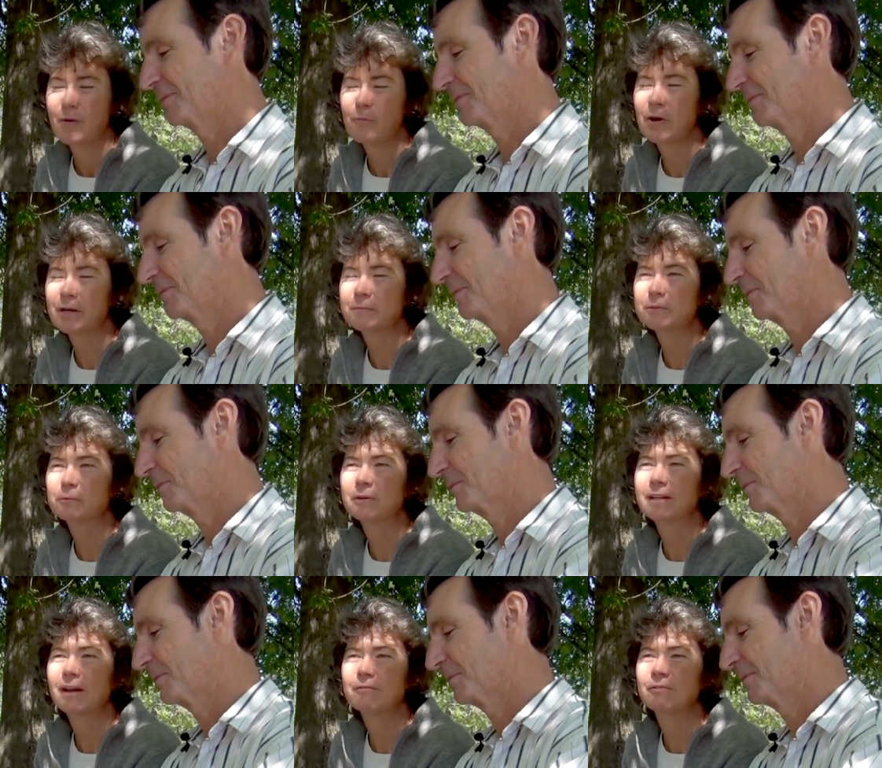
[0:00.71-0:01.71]
Speaker 1: Welcome to
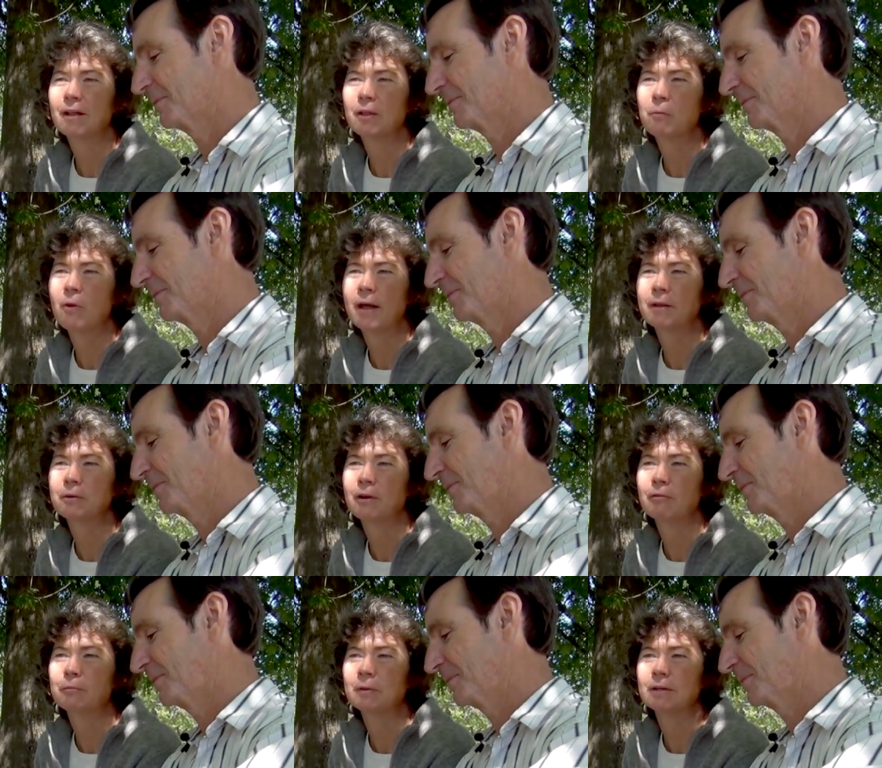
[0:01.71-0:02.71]
Rincon Valley Wine and
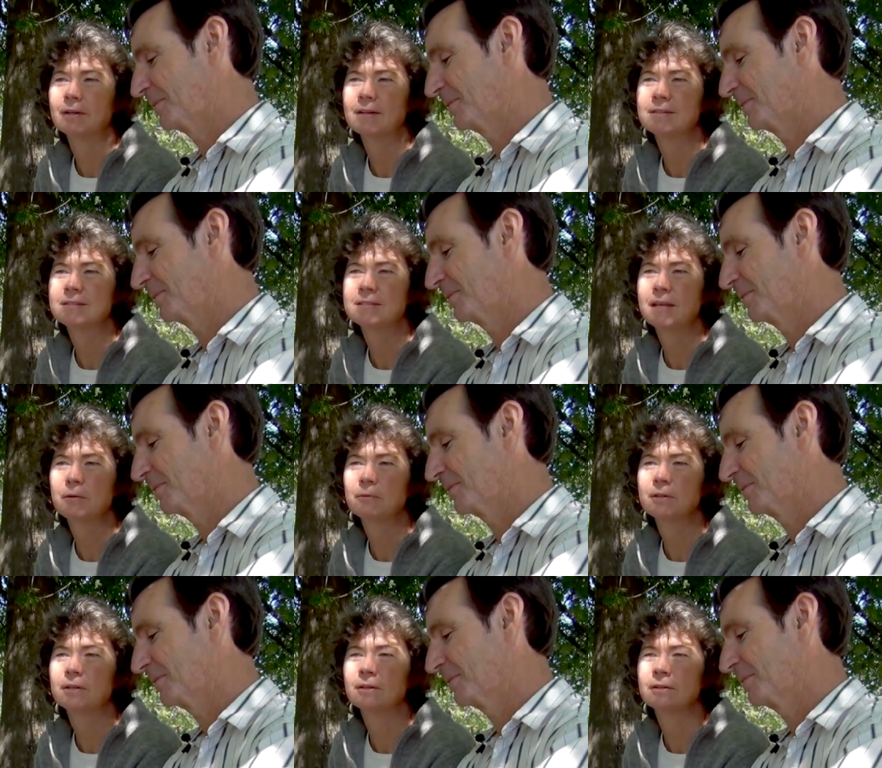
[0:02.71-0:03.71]
Craft Beer, and today we're
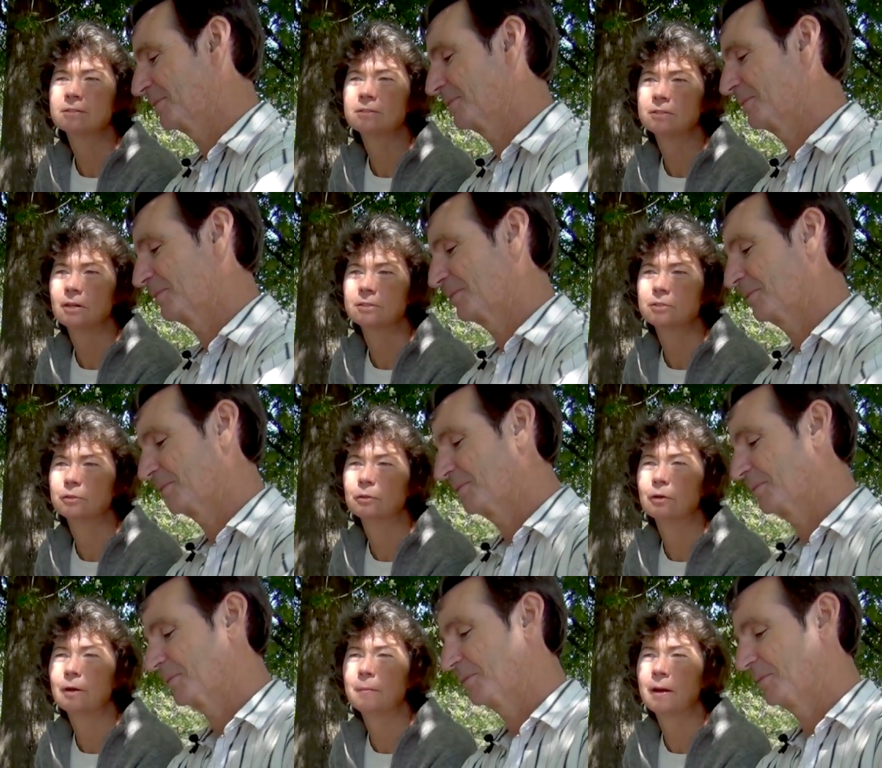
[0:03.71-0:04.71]
here to talk to you
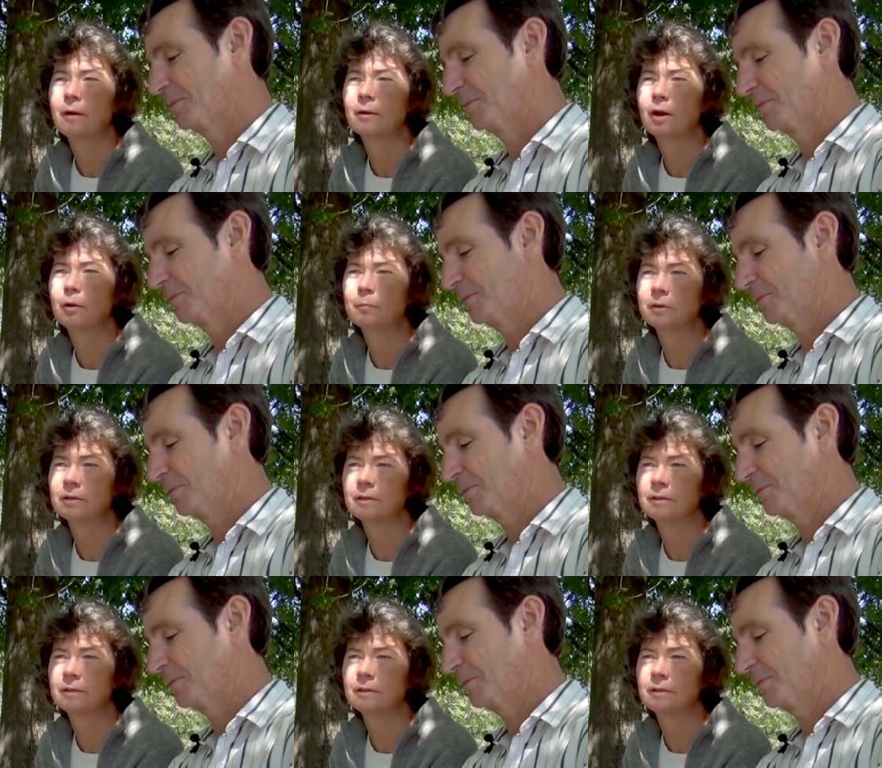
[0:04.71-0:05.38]
about our beer